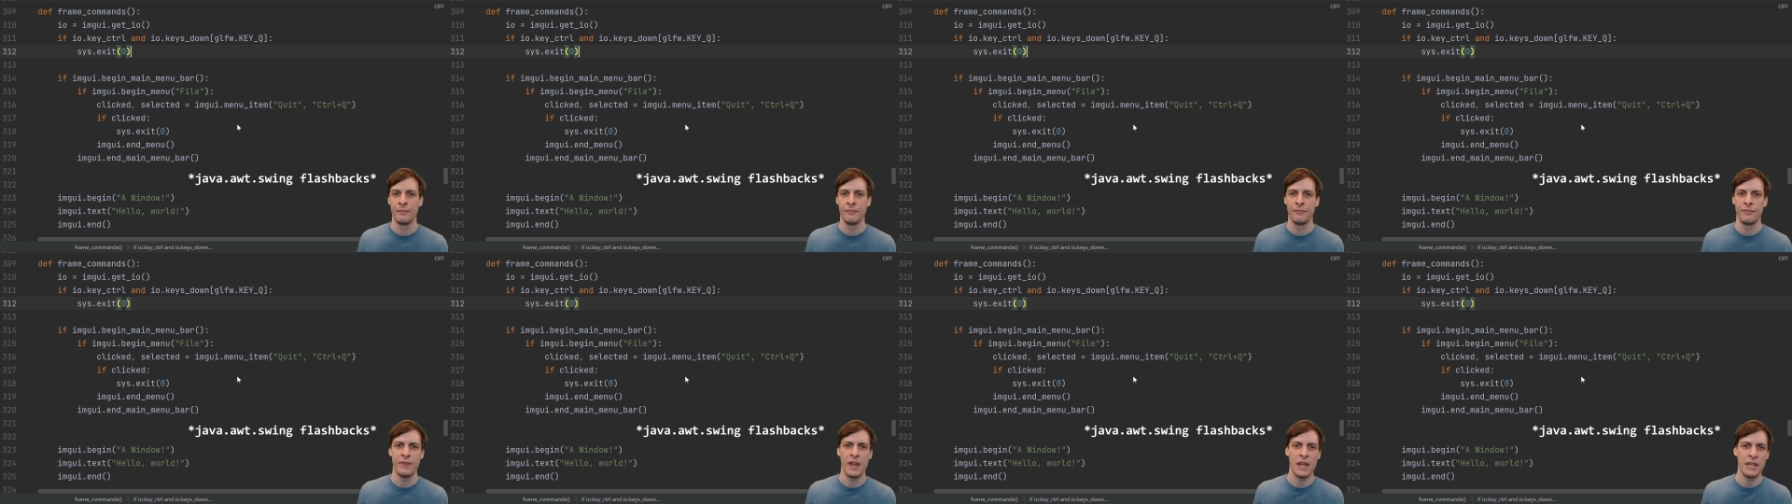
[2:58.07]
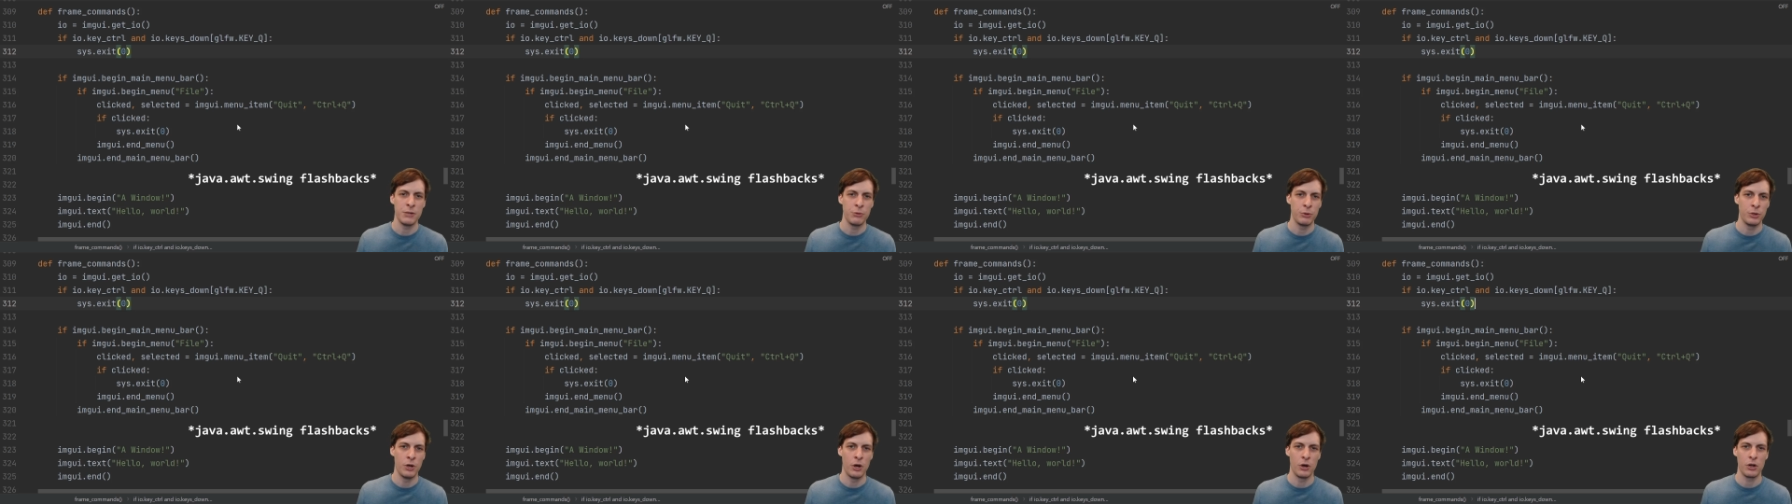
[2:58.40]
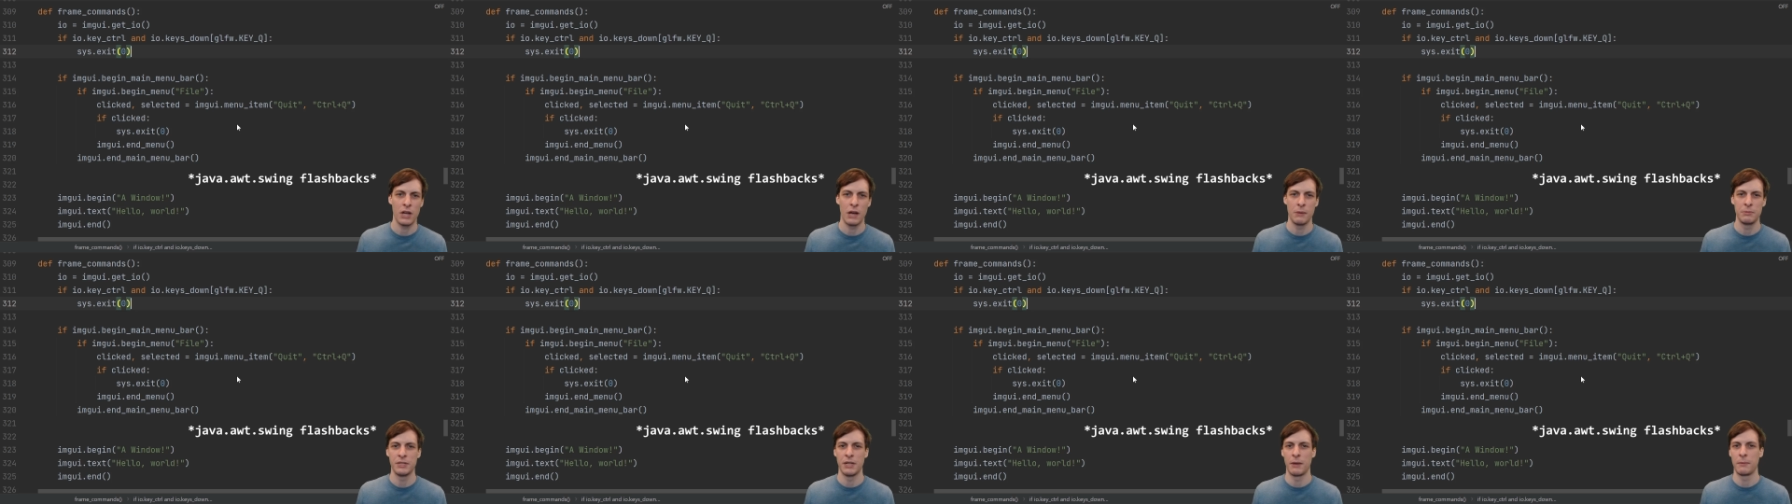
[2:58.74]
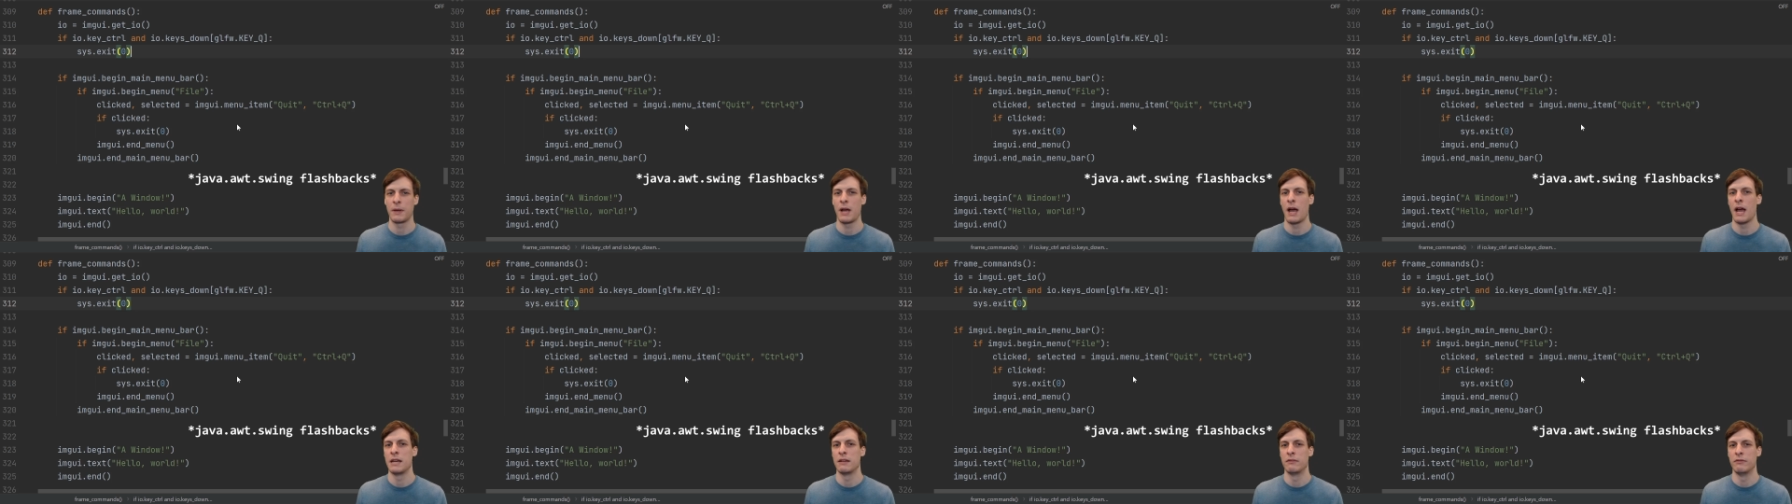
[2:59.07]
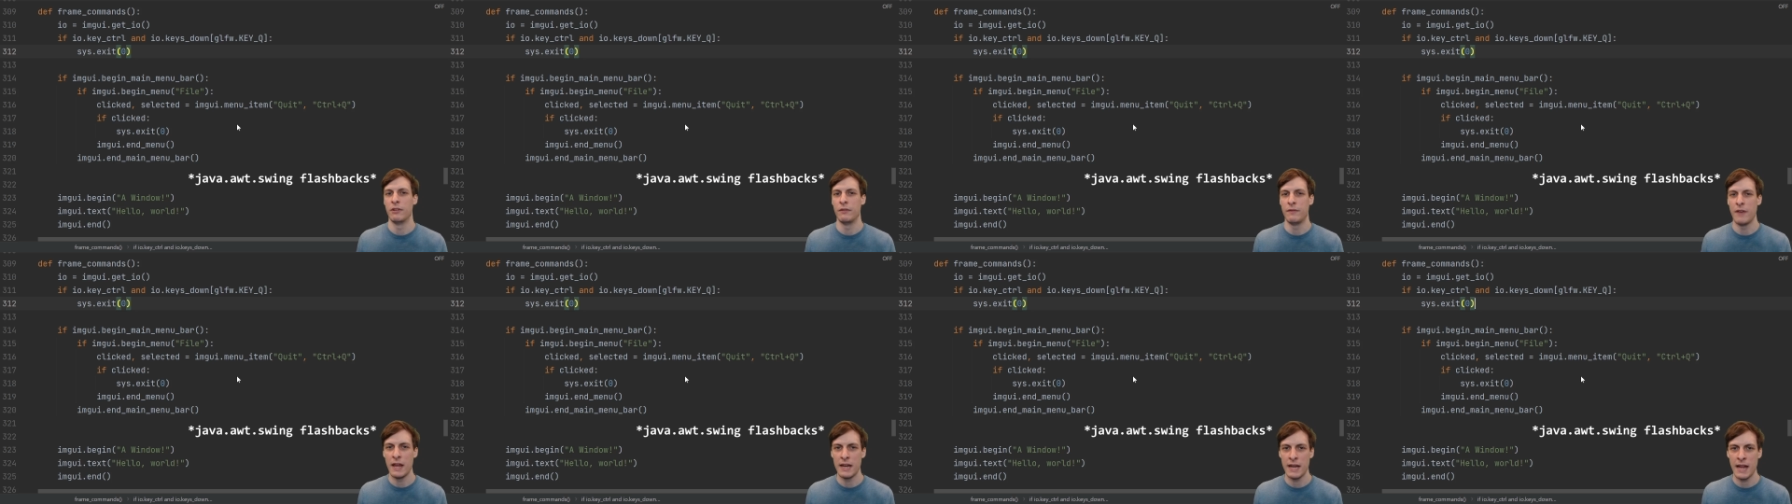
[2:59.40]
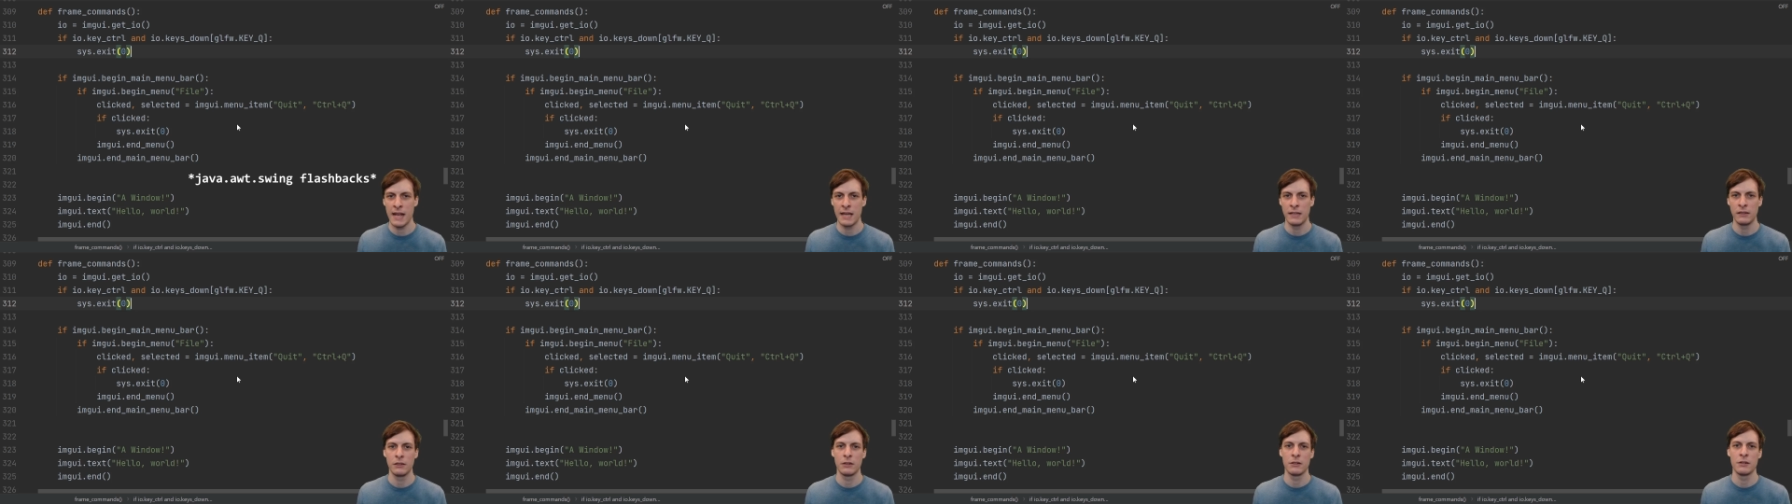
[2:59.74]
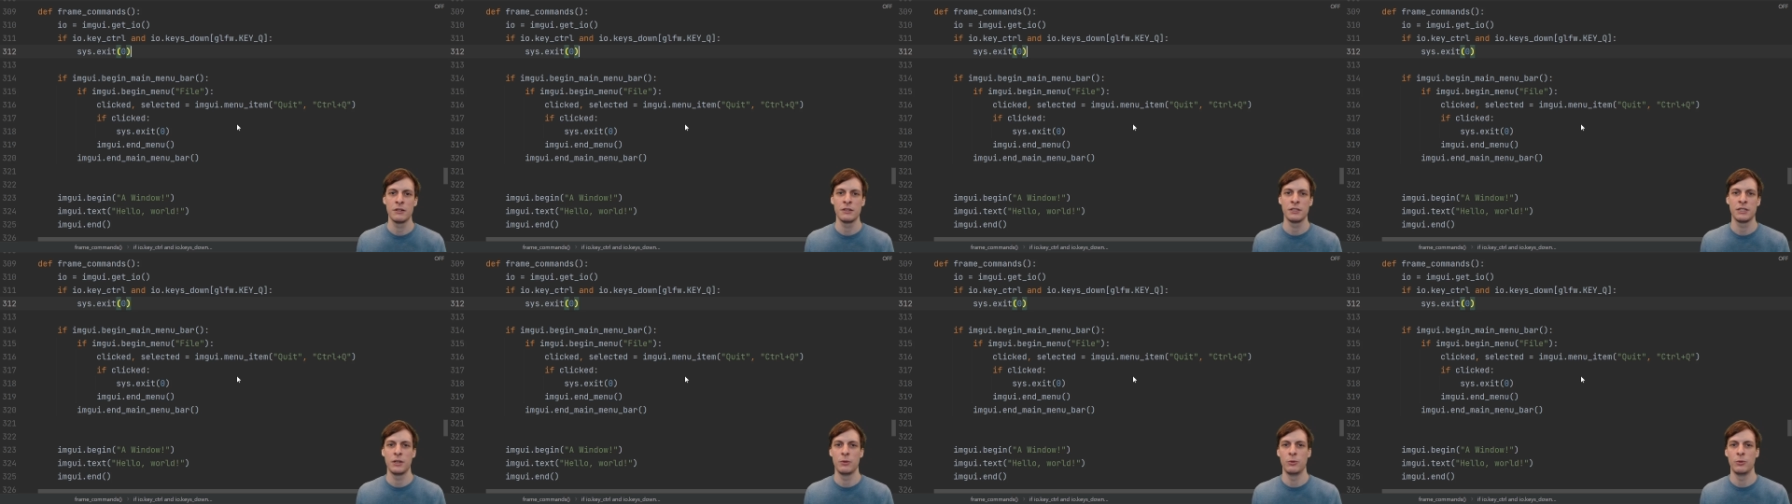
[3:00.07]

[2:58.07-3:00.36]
Then you would hook up some kind of event handlers that